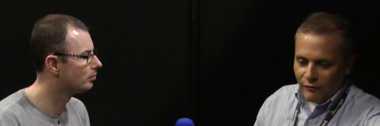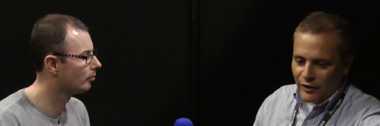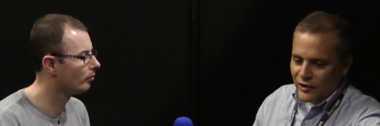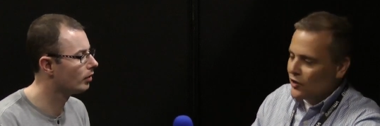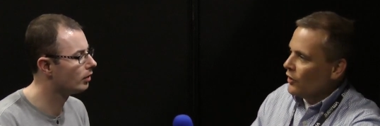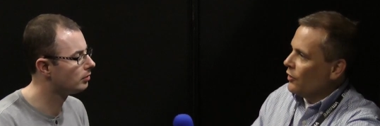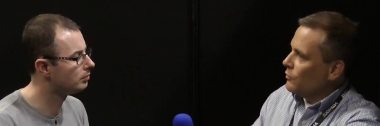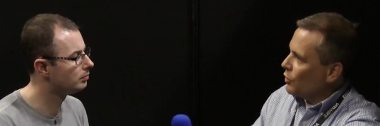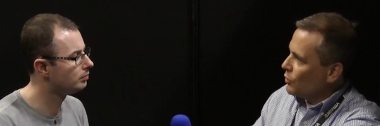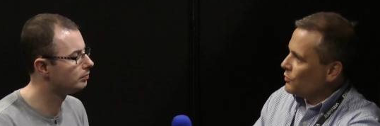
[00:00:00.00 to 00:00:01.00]
Speaker 1: have very
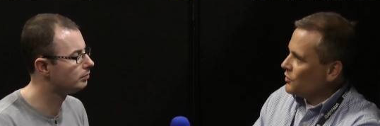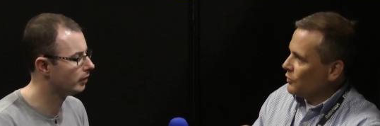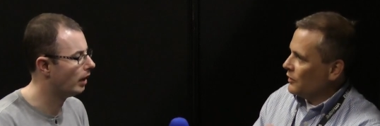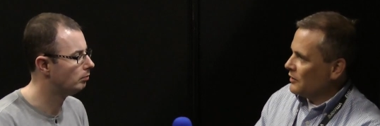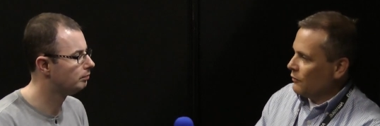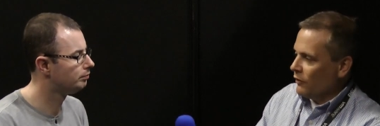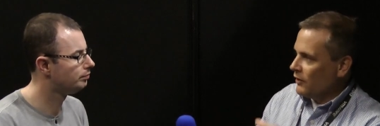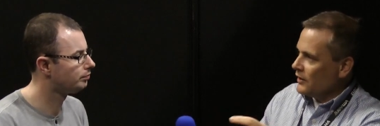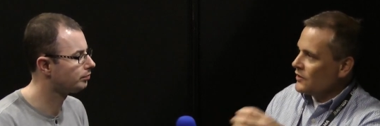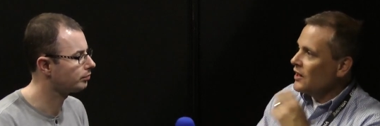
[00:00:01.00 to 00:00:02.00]
siloed roles doing yeah. different
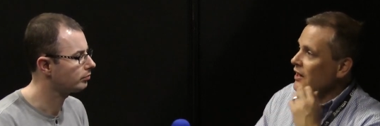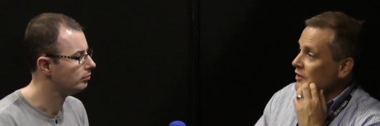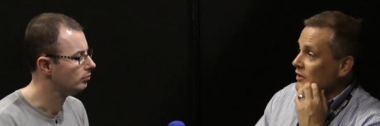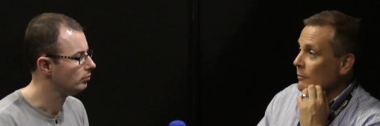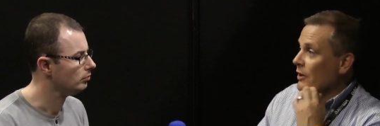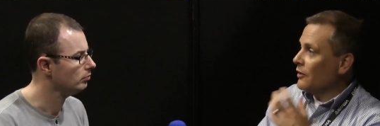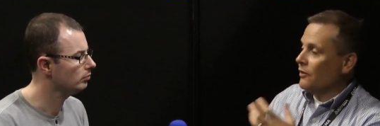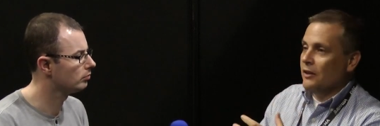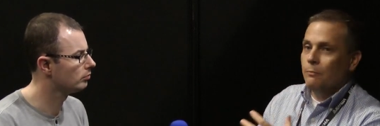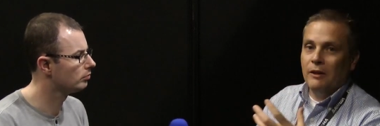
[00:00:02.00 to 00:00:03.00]
things? Does that mean that
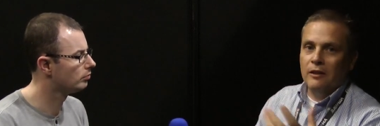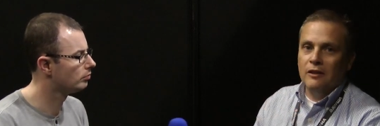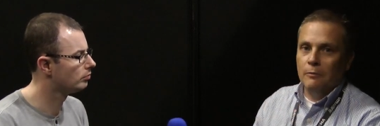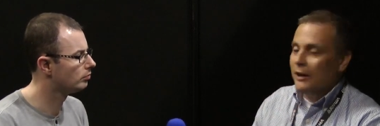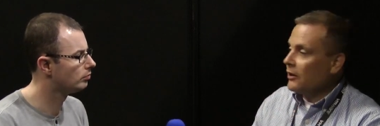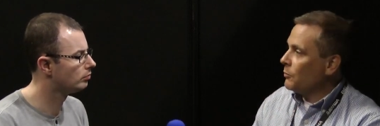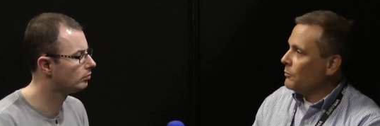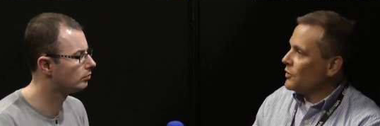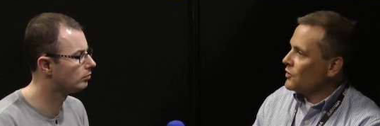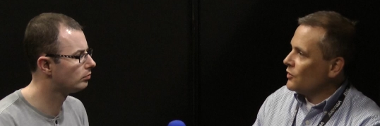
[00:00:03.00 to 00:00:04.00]
the uh, the backup
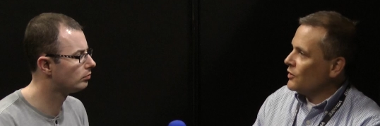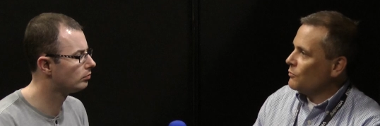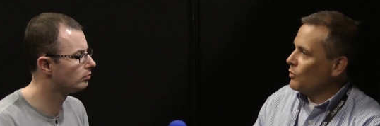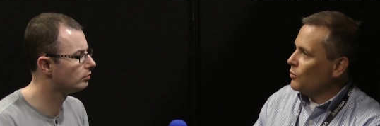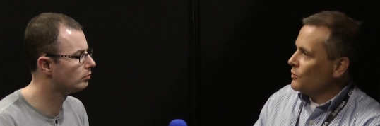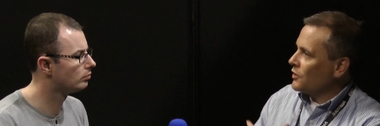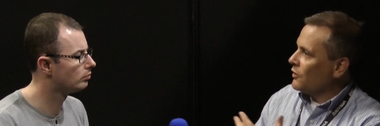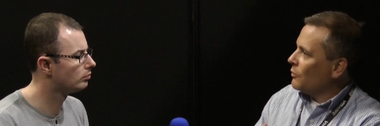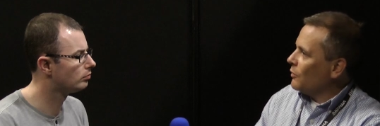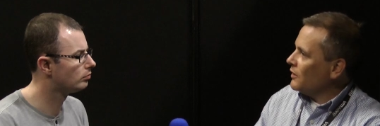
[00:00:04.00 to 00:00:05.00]
administrator role is
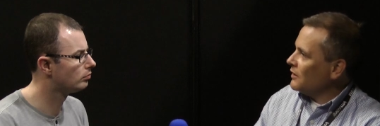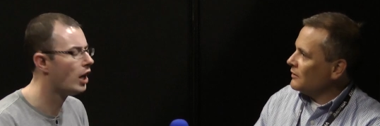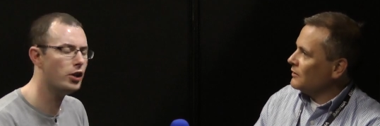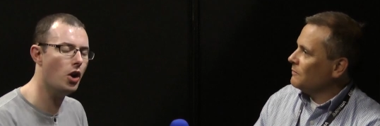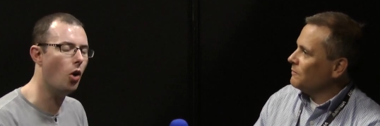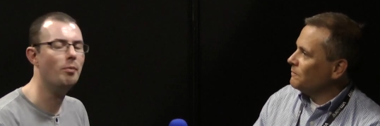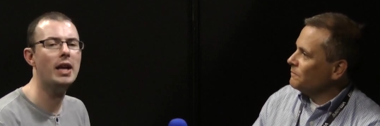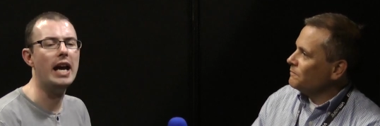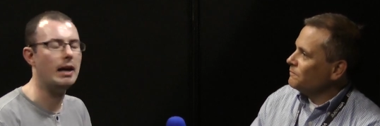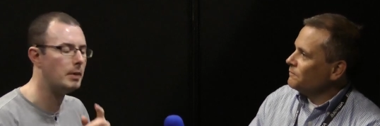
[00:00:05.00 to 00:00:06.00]
going away? No,
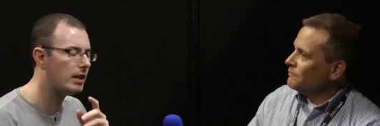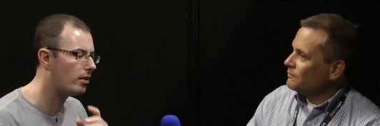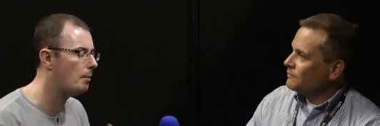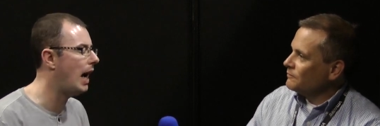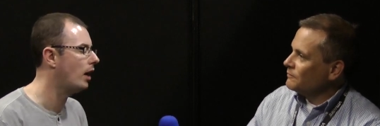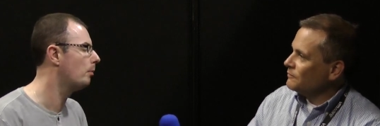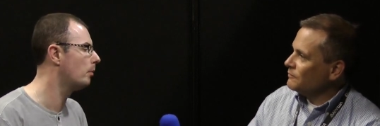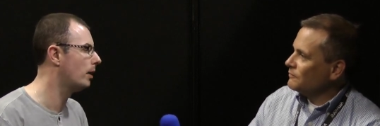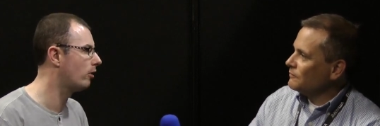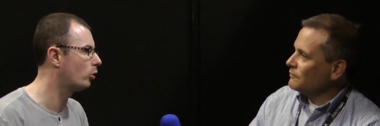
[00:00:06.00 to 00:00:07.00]
Speaker 2: it means the backup
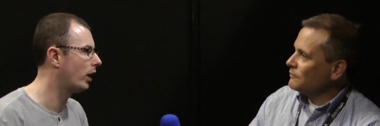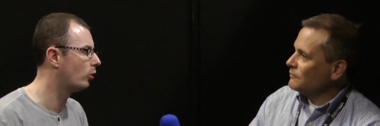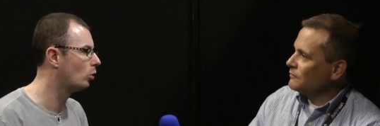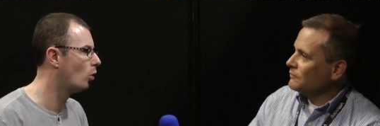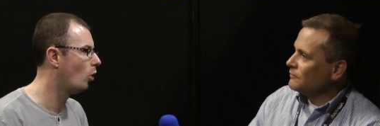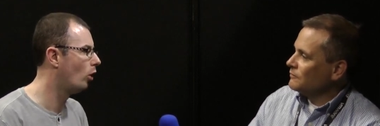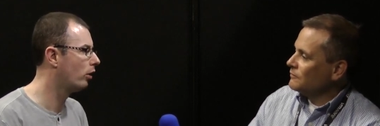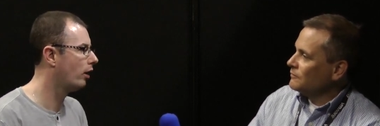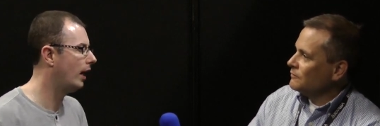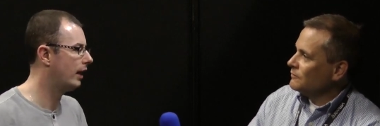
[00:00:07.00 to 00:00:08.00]
administrator
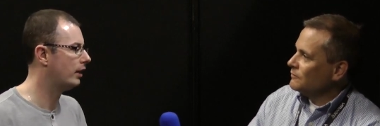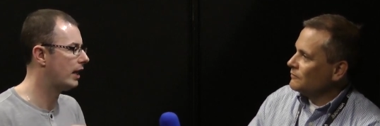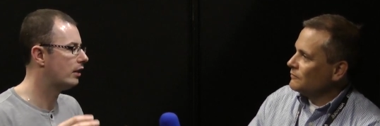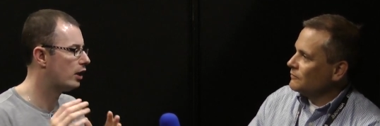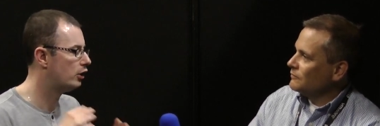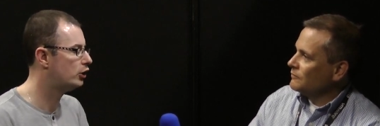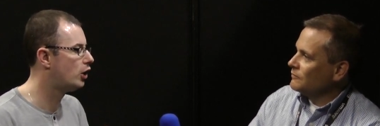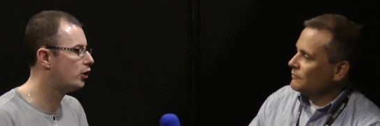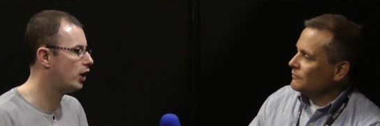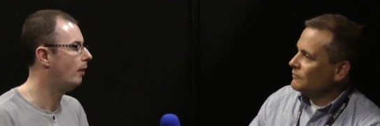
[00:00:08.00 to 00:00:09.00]
role, uh, the the
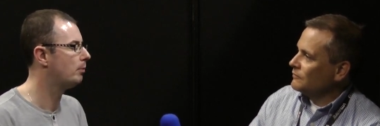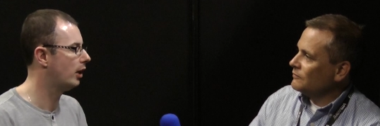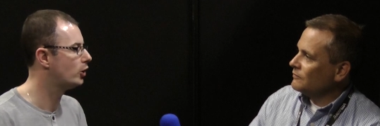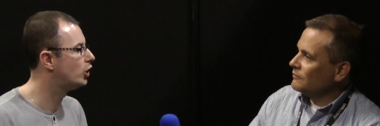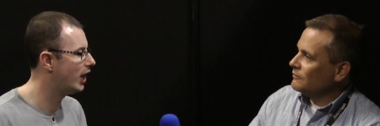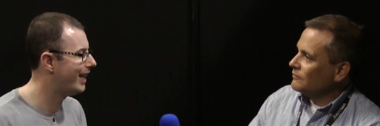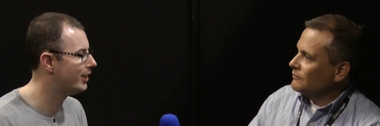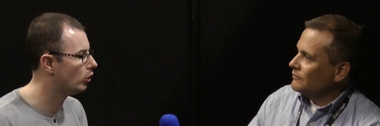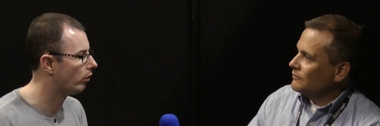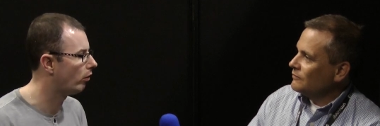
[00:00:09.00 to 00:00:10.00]
job there
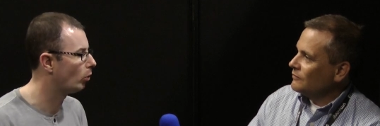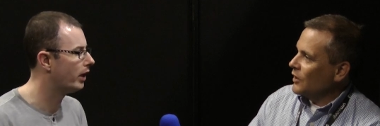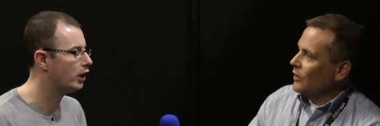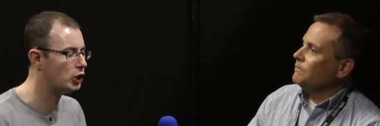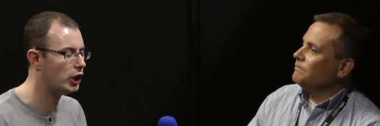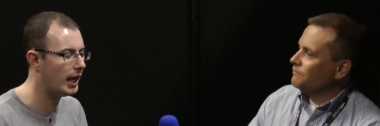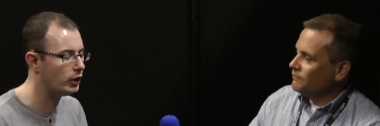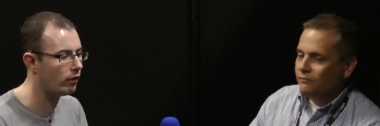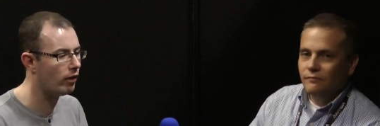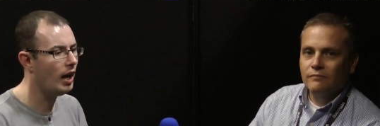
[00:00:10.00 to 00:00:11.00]
changes, right? Yeah. It
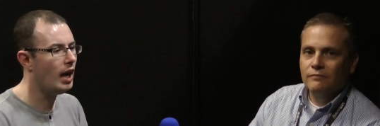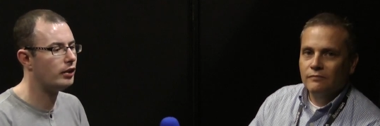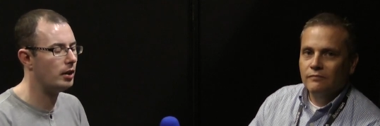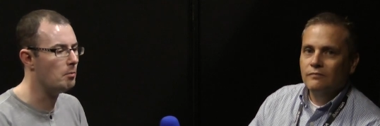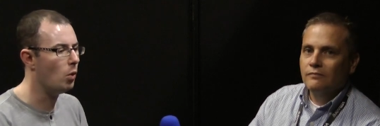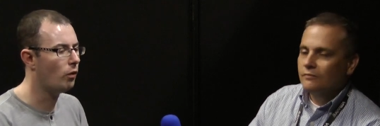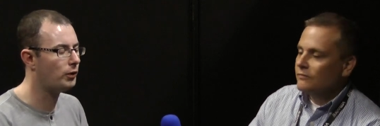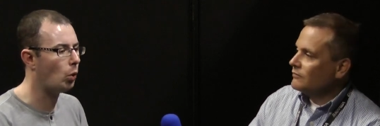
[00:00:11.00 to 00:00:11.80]
changes to move